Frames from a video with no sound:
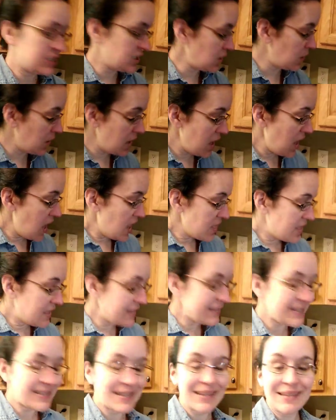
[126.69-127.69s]
So
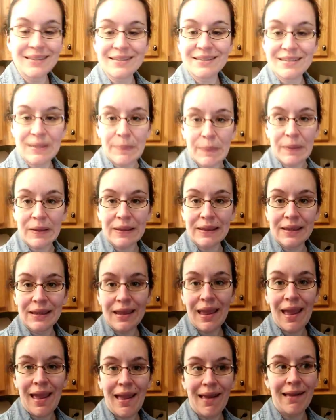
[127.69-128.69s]
this is
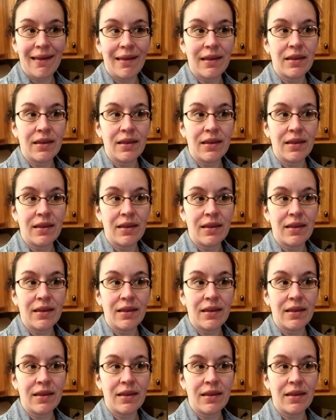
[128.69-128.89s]
typically a